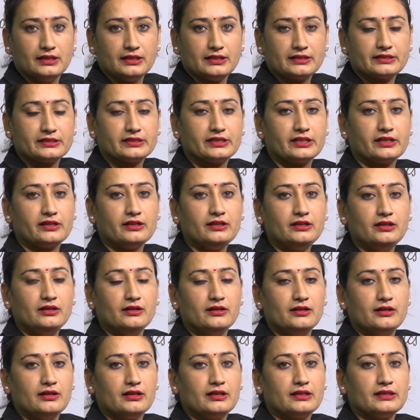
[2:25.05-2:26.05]
their
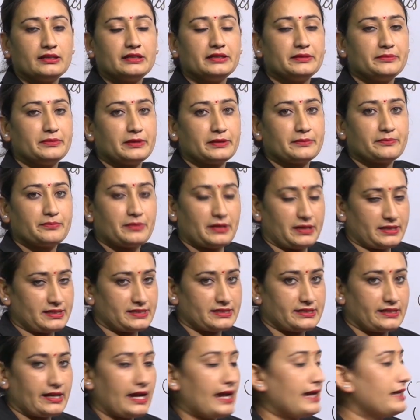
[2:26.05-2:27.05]
living place,
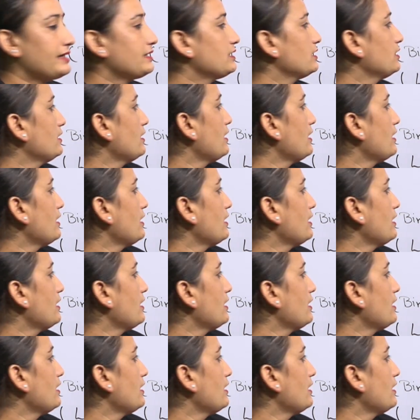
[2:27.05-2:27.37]
right?